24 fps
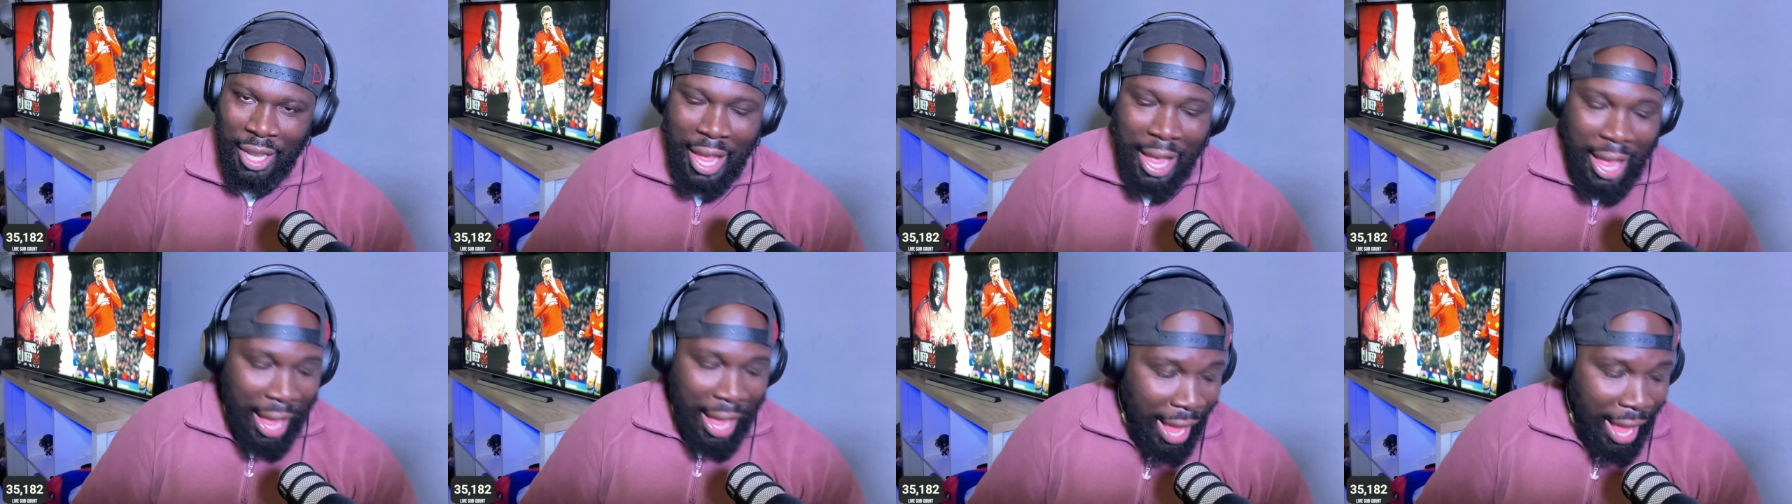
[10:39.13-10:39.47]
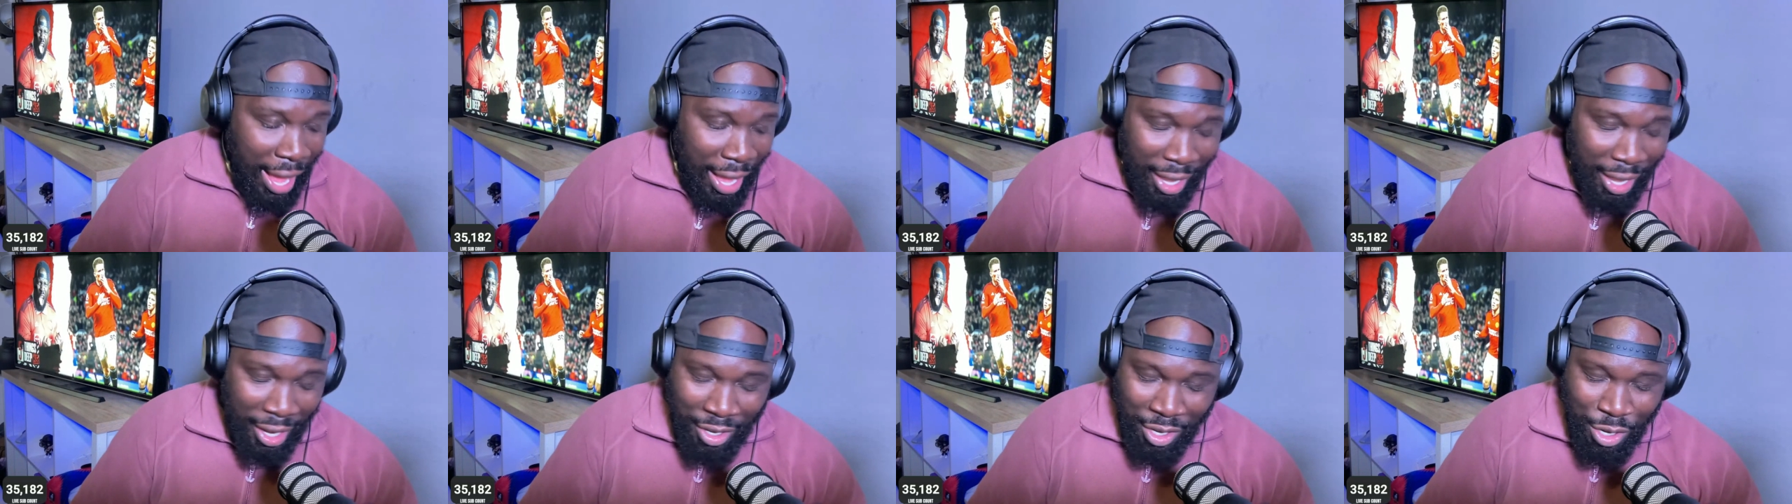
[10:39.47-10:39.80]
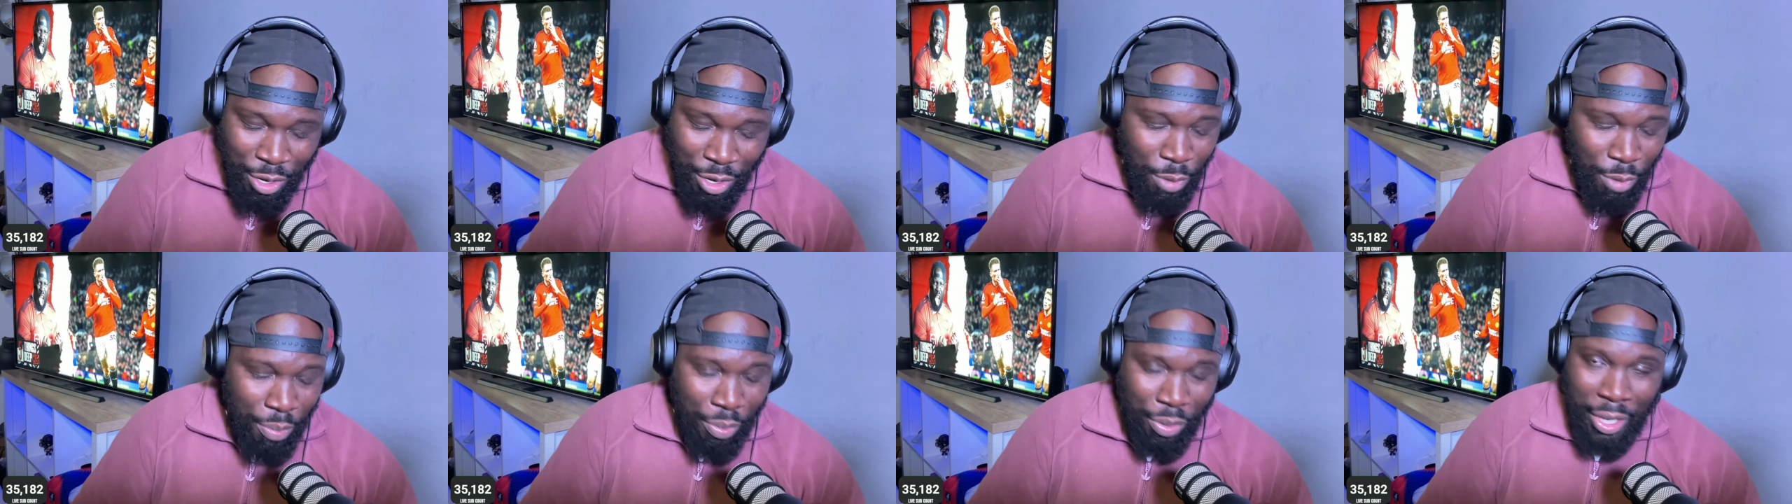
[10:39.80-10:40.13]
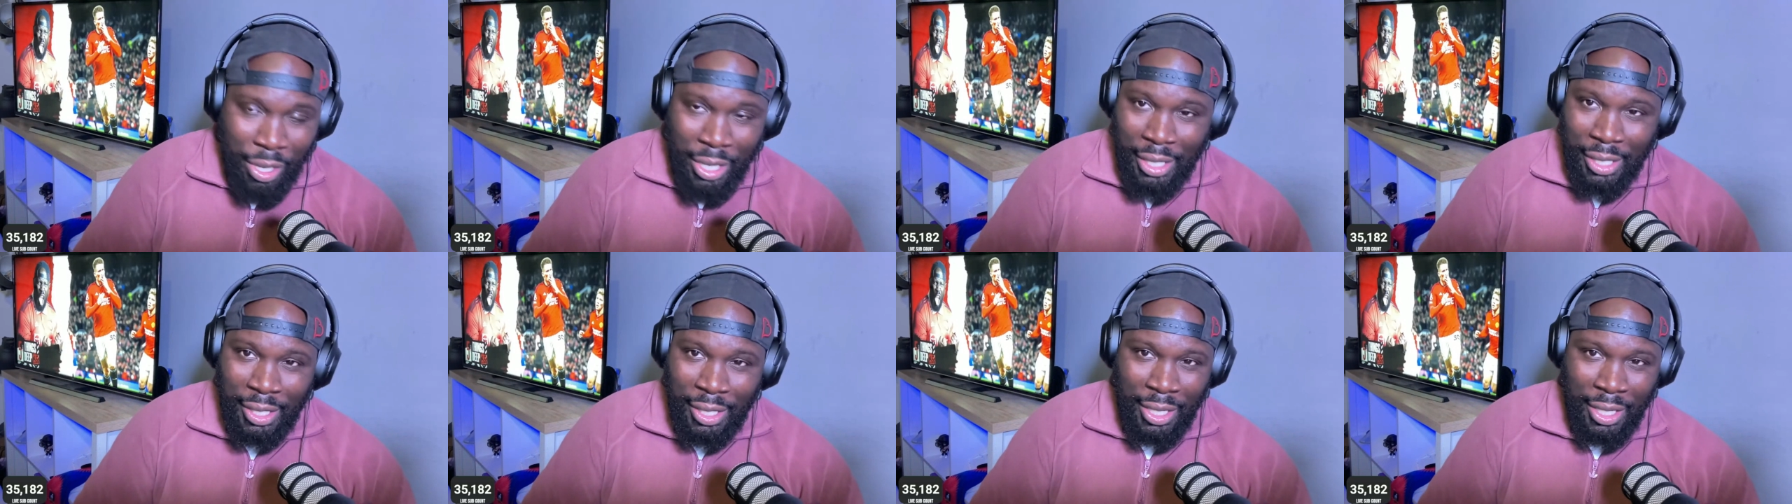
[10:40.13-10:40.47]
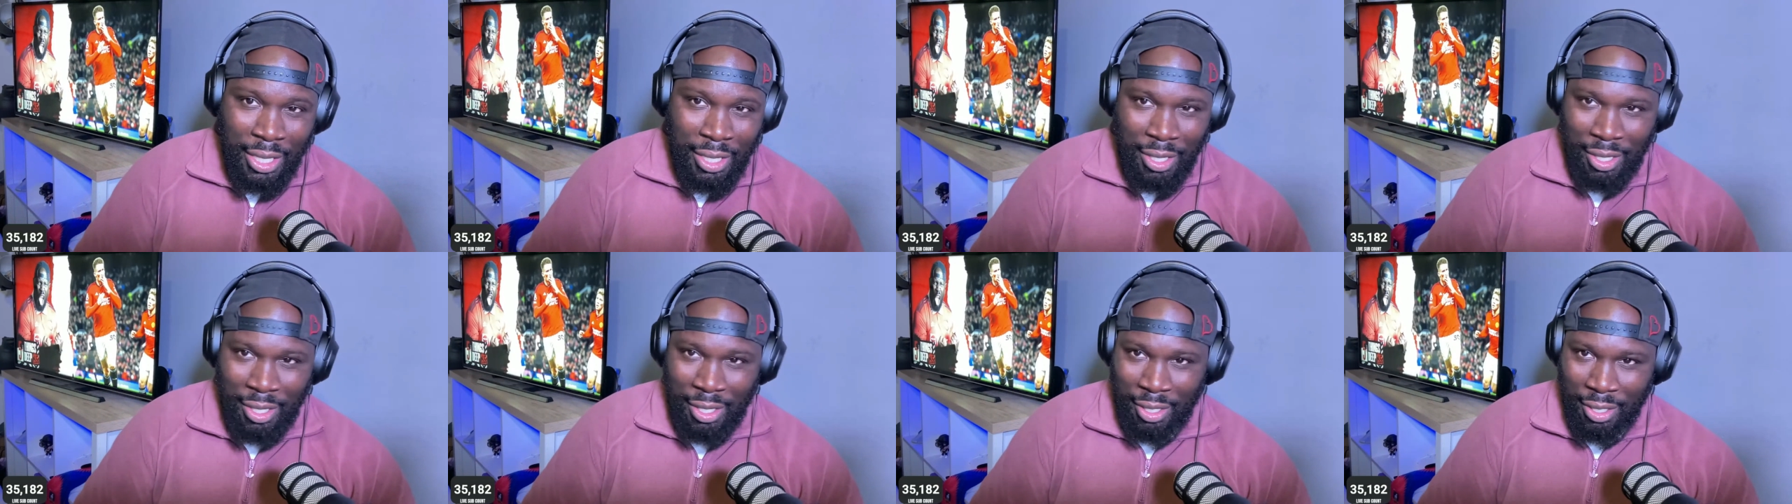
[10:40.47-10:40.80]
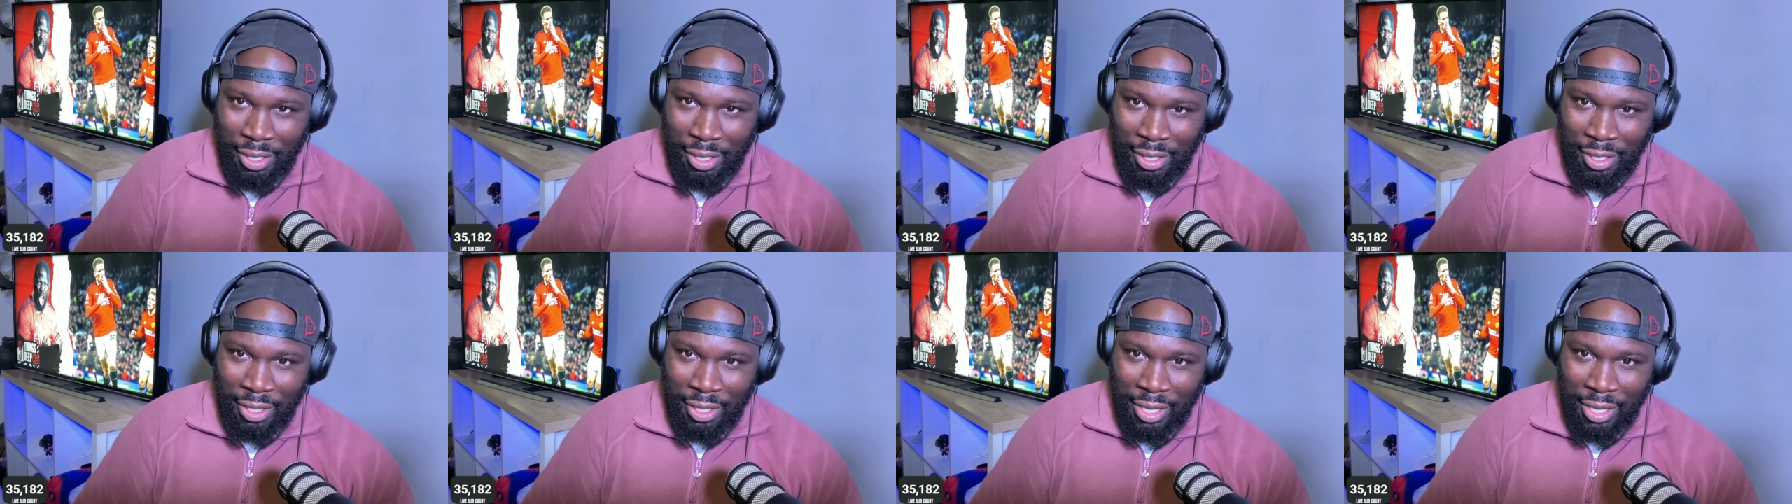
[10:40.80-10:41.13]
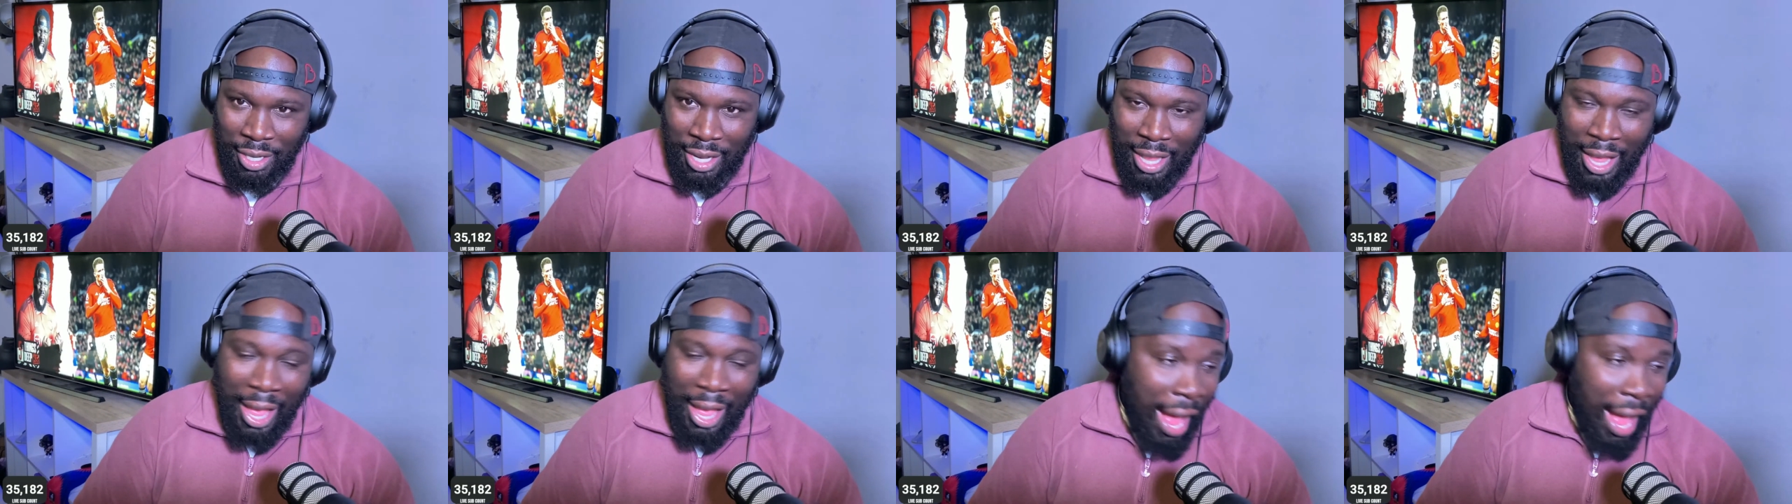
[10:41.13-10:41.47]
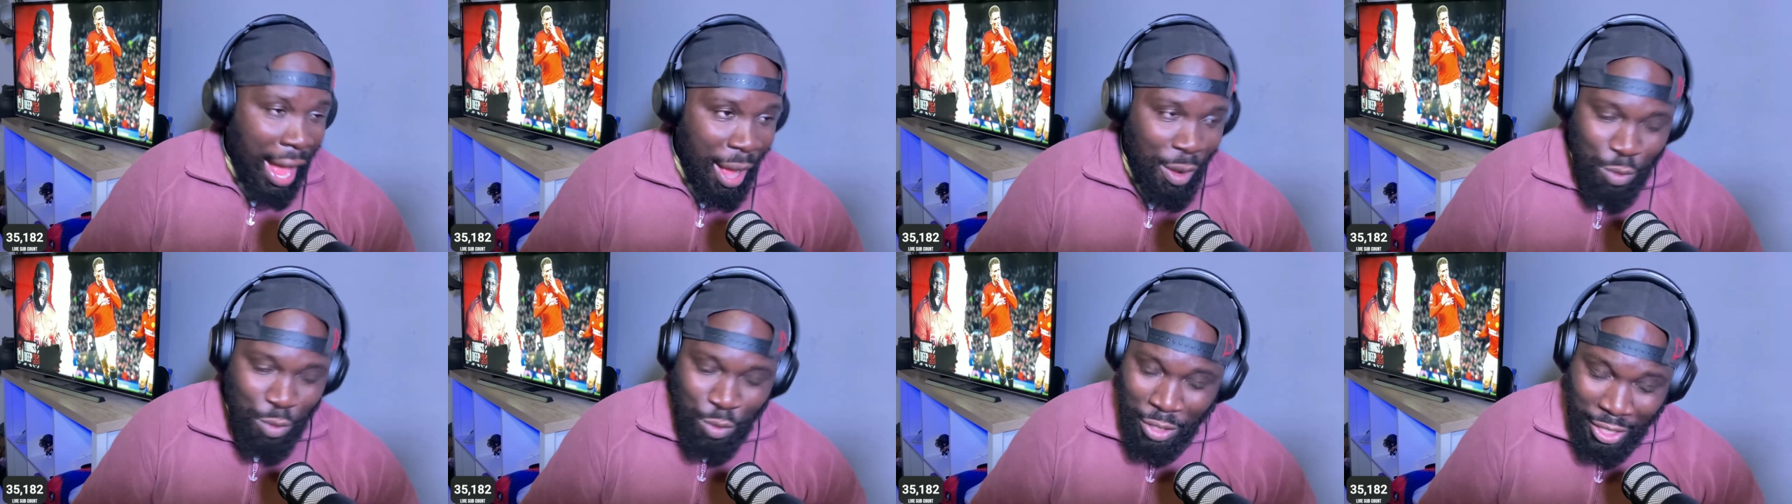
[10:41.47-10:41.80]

I had no preseason. I was